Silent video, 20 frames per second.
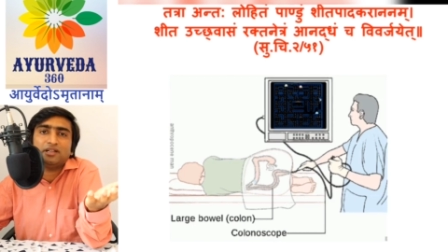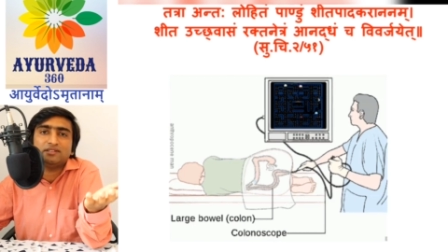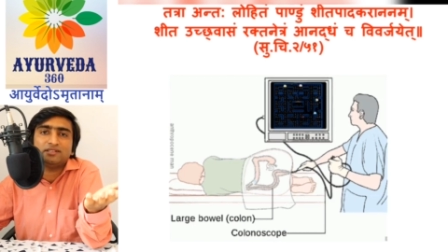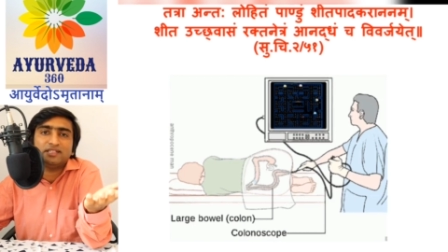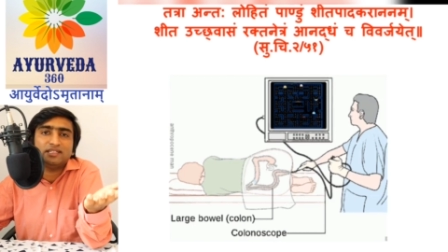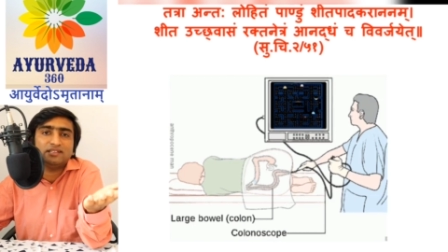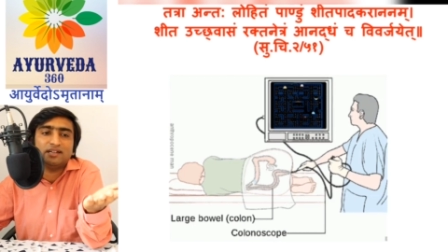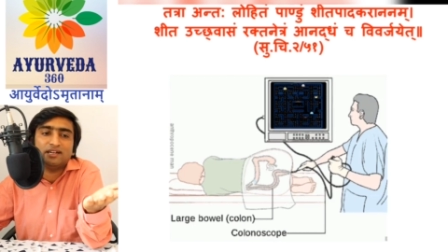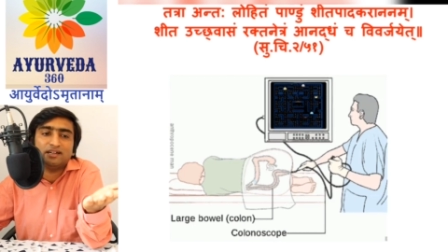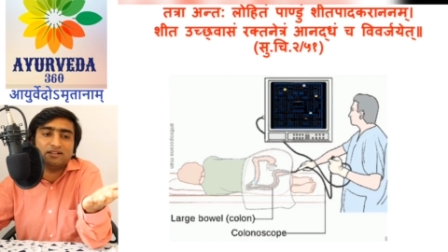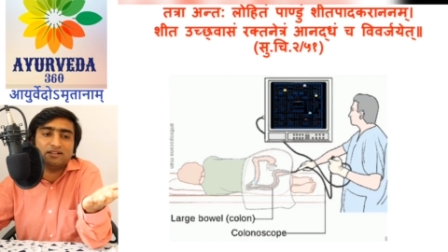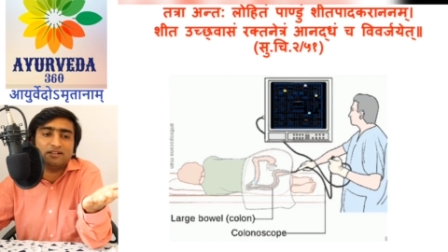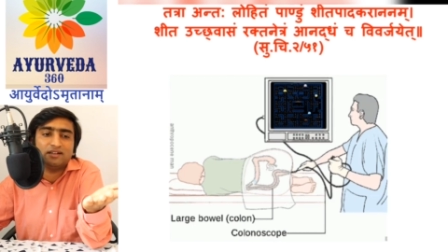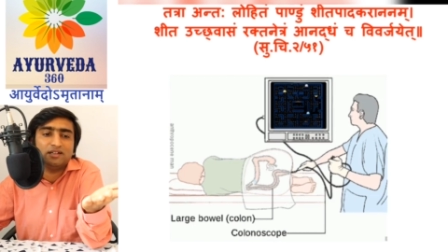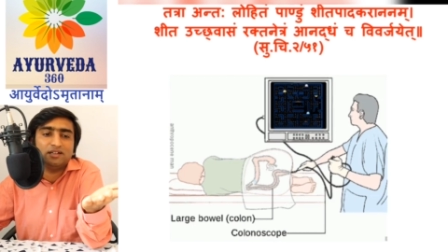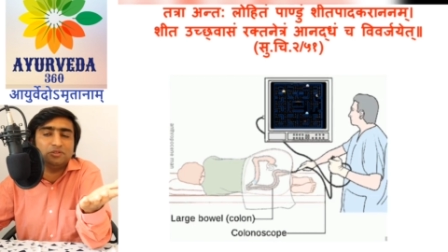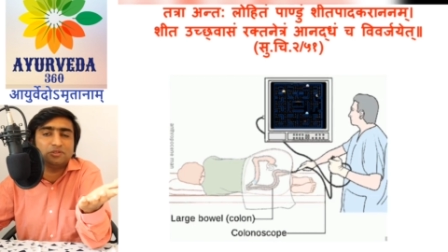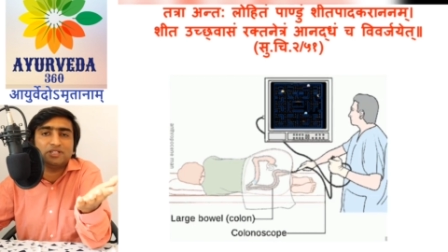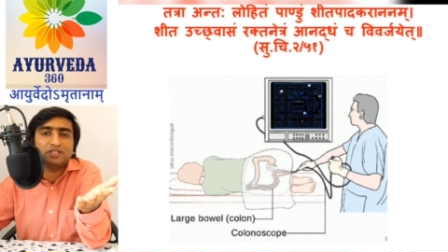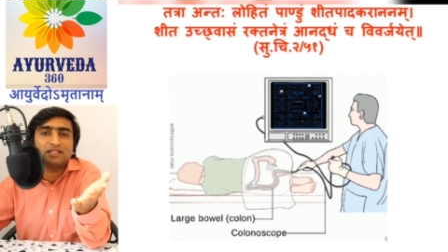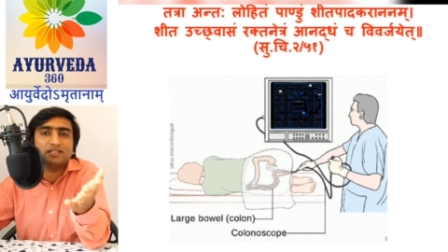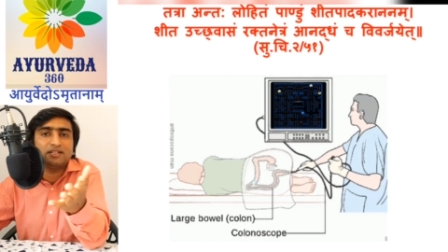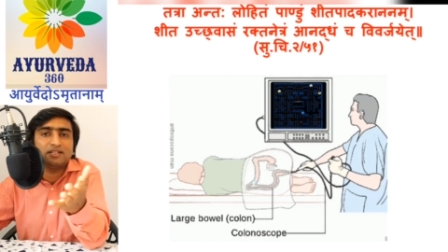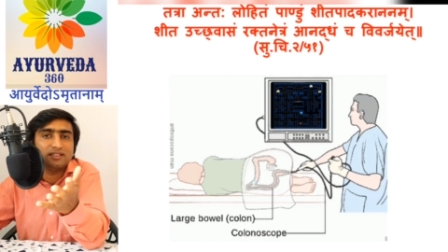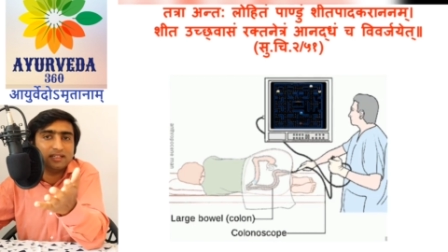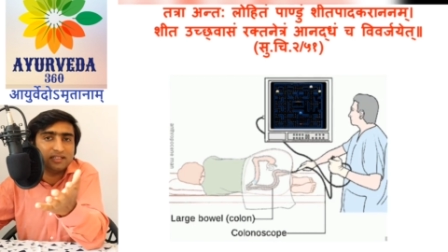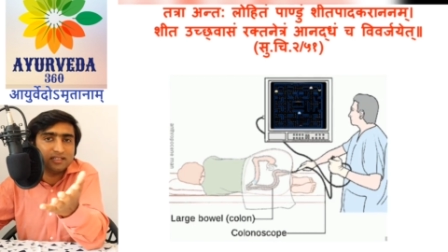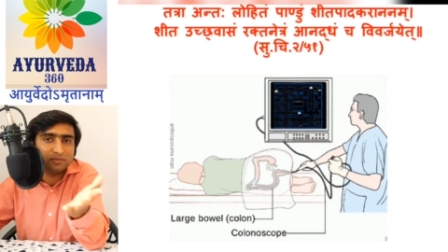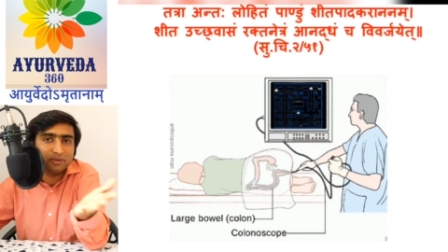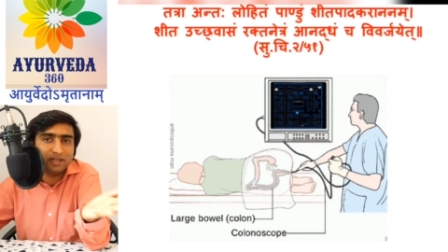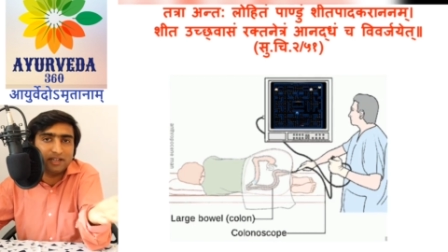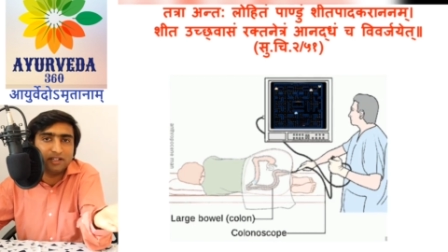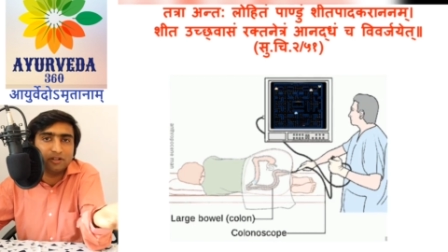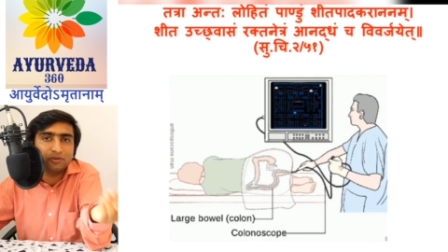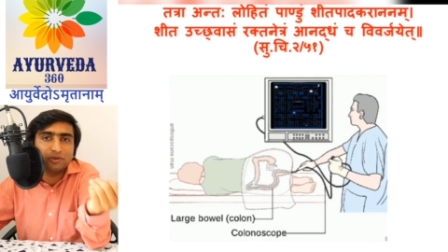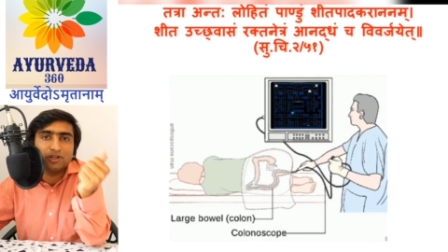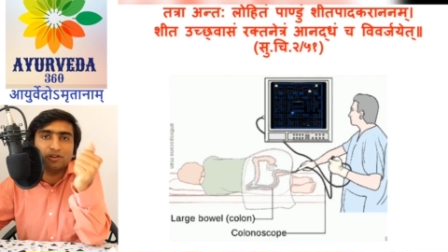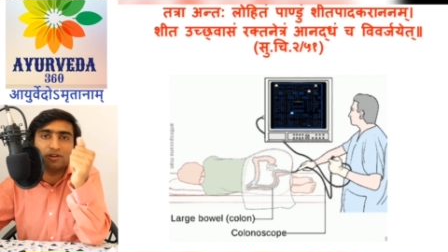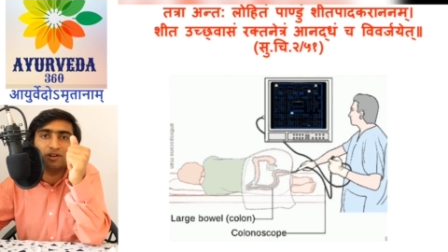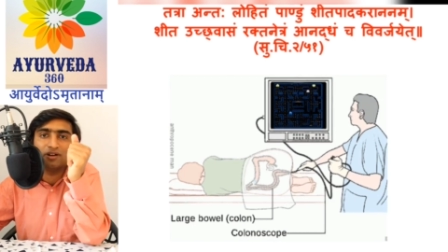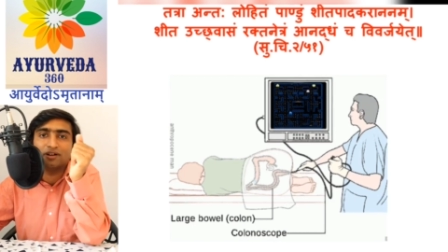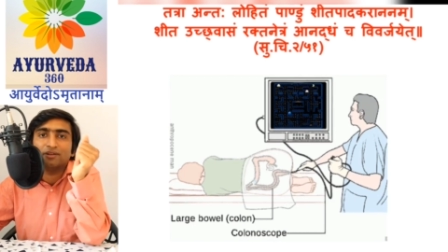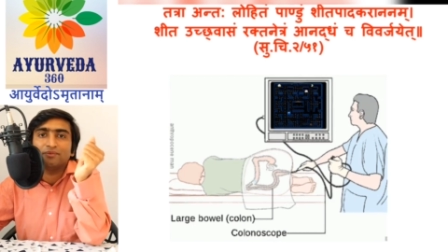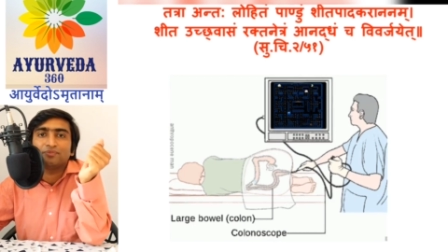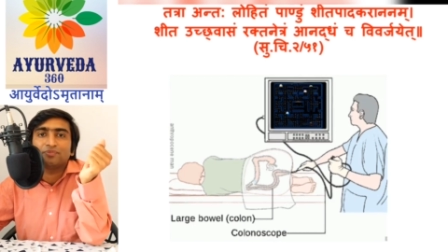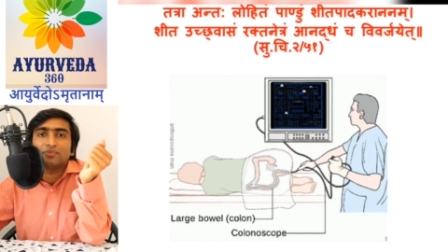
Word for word: can see that and you say that there is bleeding going on.